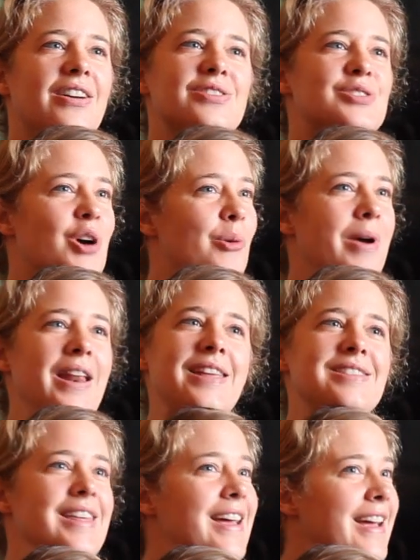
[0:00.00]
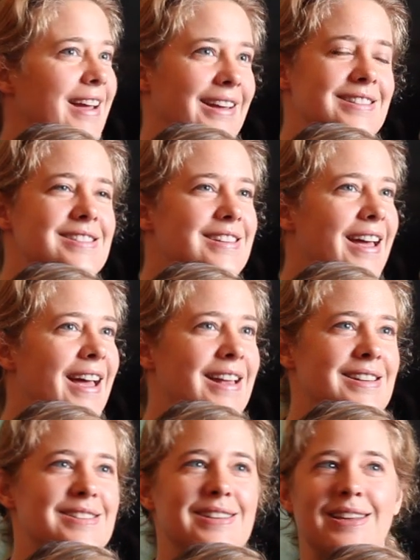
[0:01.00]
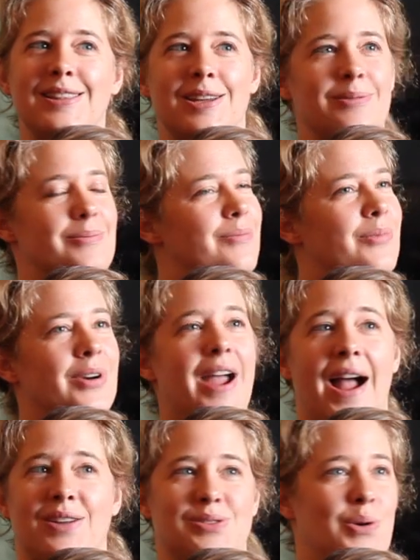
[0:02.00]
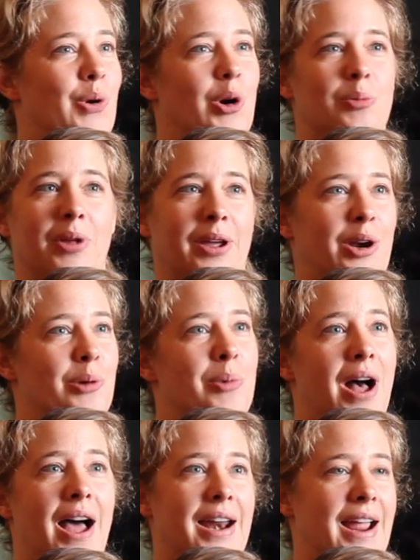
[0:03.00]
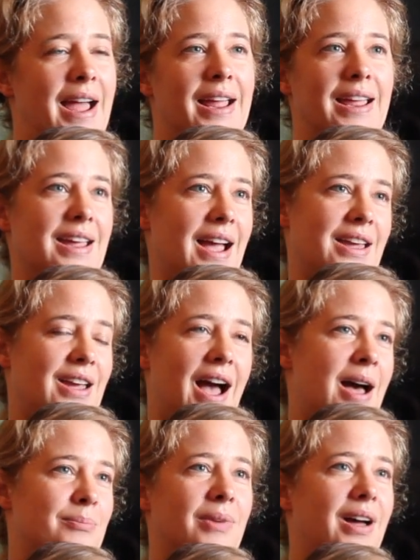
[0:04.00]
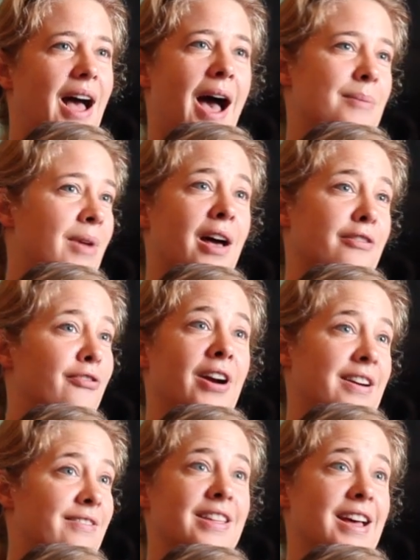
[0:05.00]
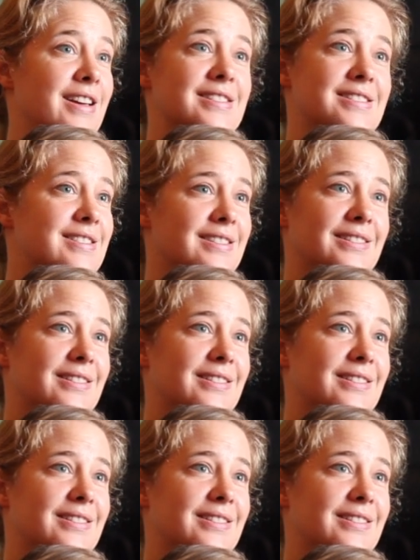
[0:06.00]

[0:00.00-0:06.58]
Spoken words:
so many things and seen them react so horribly in her body. I'm not afraid of this.